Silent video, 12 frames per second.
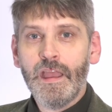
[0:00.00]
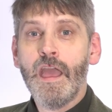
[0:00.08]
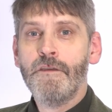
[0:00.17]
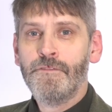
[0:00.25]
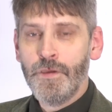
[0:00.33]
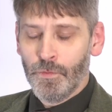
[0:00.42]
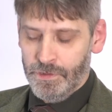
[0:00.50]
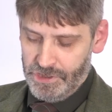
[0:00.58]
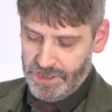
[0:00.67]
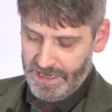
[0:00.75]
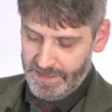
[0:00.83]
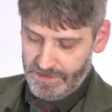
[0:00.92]
If you want
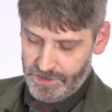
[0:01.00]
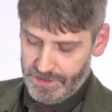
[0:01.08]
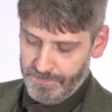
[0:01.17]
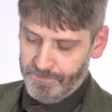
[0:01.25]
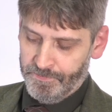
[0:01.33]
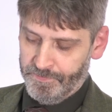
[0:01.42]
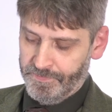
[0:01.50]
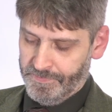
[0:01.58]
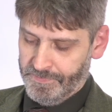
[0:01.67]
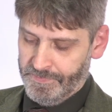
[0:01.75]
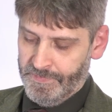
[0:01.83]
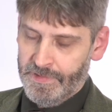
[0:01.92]
change,
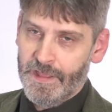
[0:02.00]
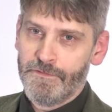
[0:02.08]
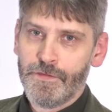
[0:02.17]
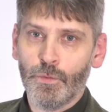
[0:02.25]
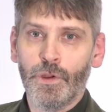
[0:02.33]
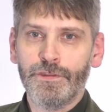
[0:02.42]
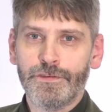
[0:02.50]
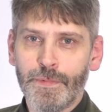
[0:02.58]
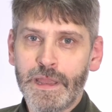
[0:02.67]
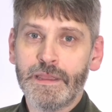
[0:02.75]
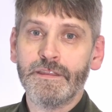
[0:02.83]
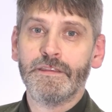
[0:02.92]
if you want to
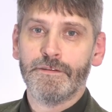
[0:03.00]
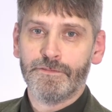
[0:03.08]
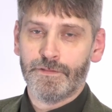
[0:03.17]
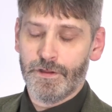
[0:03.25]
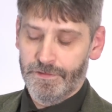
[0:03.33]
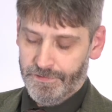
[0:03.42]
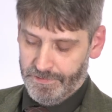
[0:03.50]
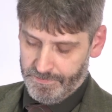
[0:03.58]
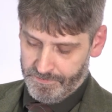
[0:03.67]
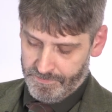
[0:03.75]
make a difference,